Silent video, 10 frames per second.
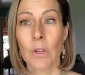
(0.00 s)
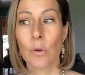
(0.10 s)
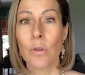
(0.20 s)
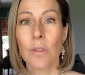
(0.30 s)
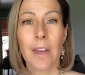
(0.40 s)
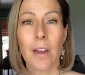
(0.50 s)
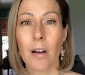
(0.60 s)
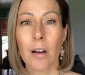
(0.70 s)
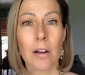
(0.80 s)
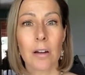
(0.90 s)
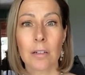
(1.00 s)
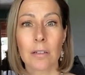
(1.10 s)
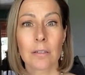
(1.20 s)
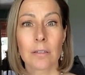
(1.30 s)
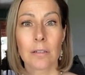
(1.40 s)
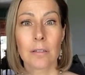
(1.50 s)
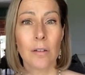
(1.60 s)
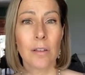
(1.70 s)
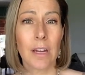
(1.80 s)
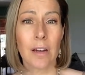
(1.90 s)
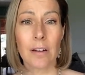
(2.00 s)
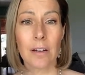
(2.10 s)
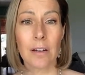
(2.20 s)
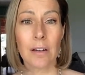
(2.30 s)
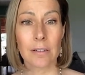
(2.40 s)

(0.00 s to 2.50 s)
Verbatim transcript: Who they are, who they are.